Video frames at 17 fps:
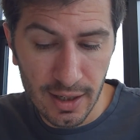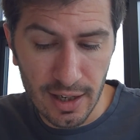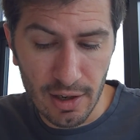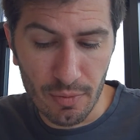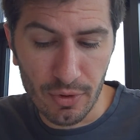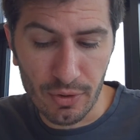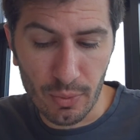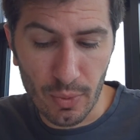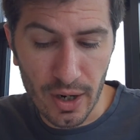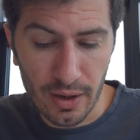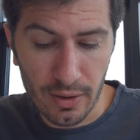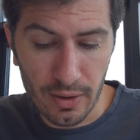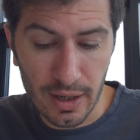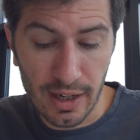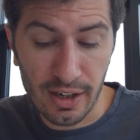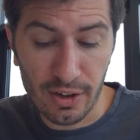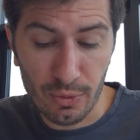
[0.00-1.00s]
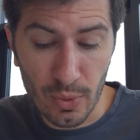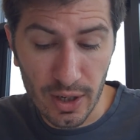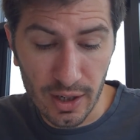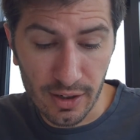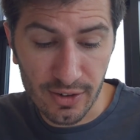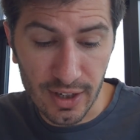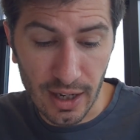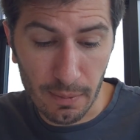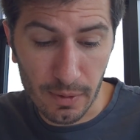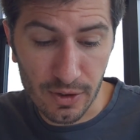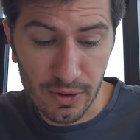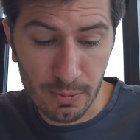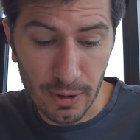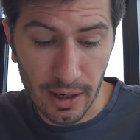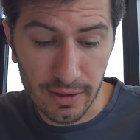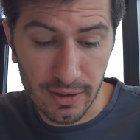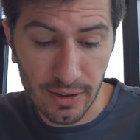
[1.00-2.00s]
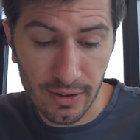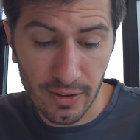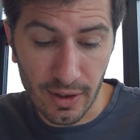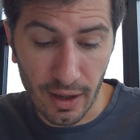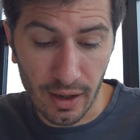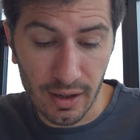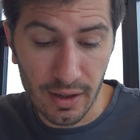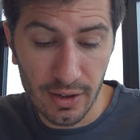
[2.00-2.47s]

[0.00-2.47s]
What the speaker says: it is well established practice that,